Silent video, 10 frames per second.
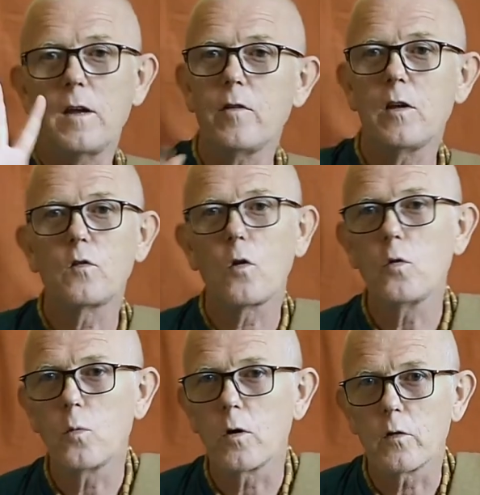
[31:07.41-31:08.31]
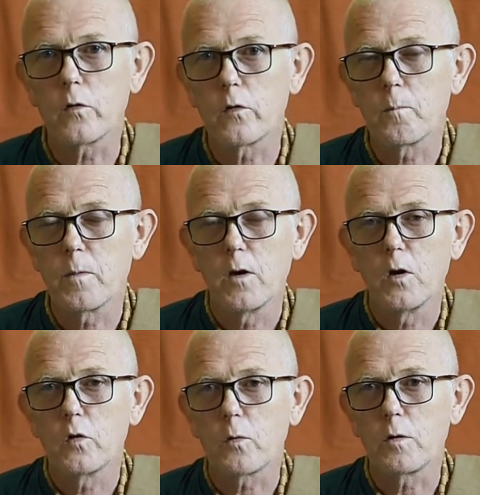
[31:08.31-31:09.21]
even his own words.
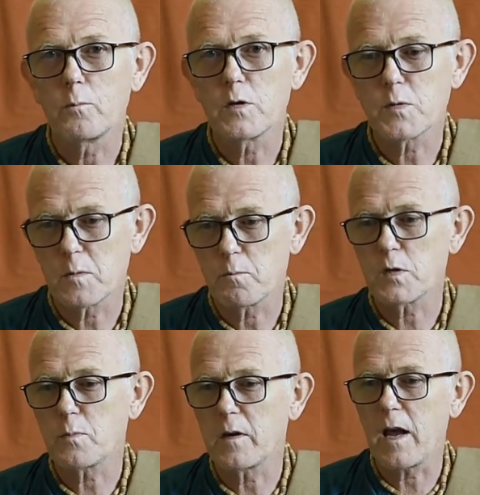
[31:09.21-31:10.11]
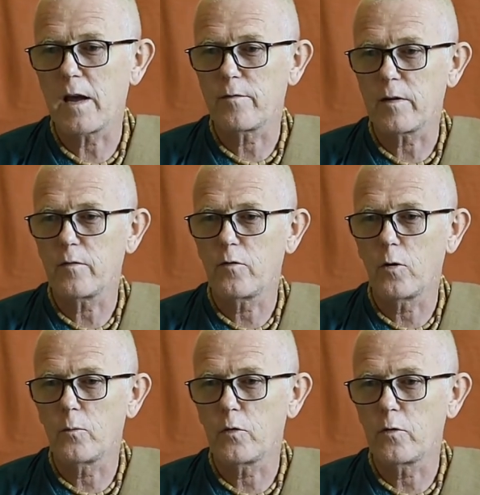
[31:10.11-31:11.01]
So when Bhishma Dev
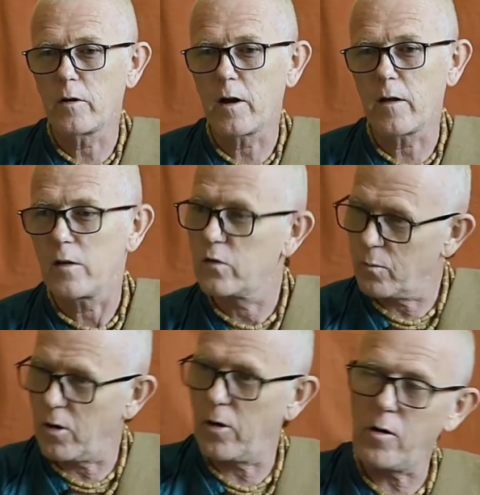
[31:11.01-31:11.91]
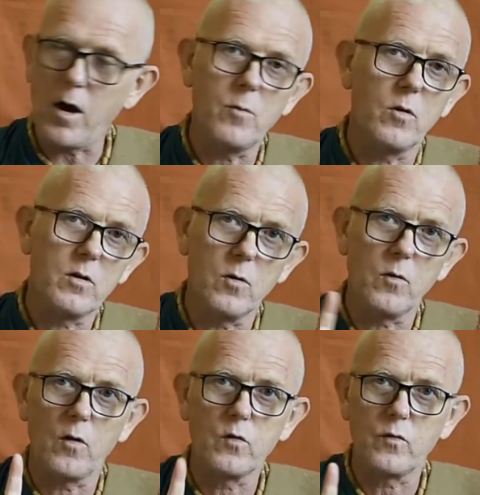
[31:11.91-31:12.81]
informed Duryodhana that tomorrow I will kill
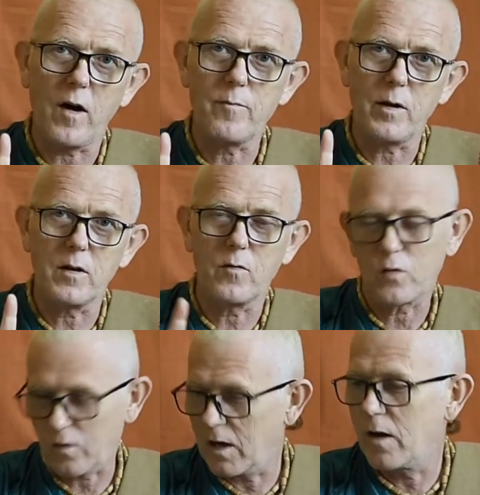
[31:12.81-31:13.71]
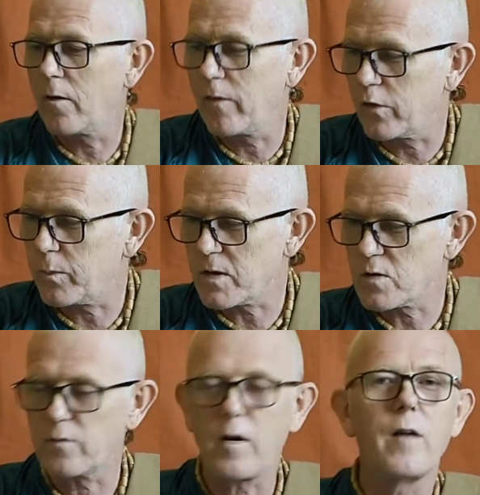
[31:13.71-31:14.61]
those five Pandavas and here are the
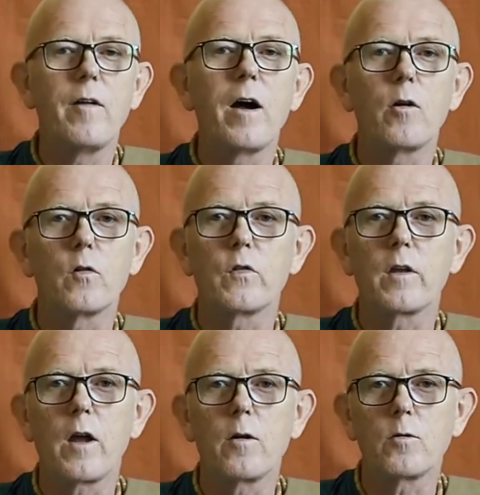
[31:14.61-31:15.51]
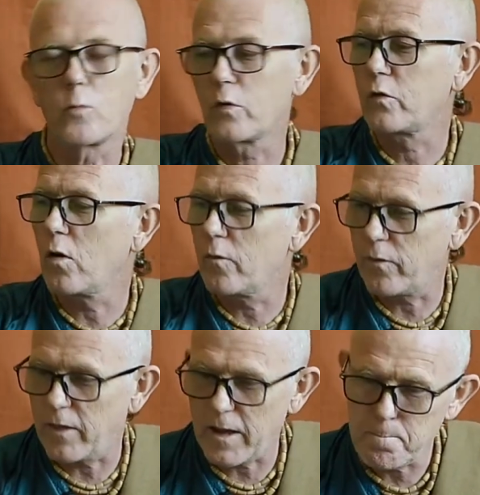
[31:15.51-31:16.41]
special five arrows that I will reserve
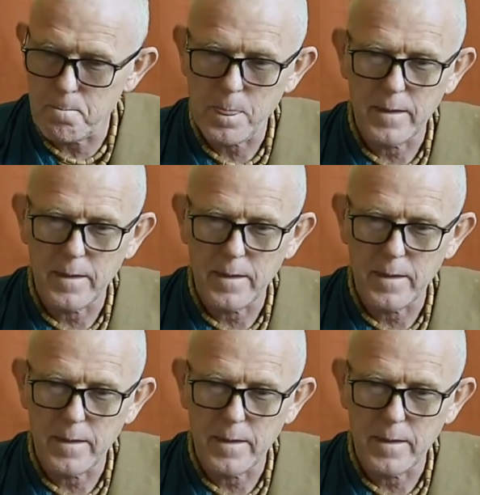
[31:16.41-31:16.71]
for them,